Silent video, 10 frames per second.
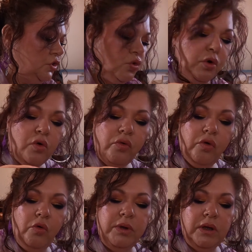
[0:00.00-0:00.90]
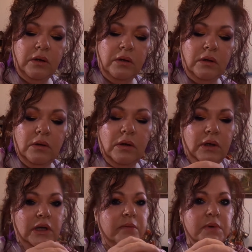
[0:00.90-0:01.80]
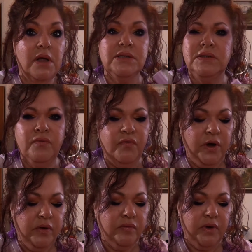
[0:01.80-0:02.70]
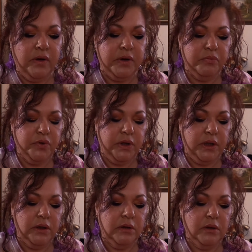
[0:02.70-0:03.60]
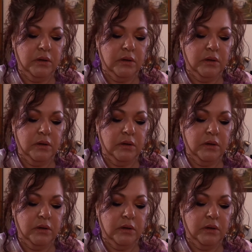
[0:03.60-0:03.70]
duochrome lip gloss. It's very, very pretty.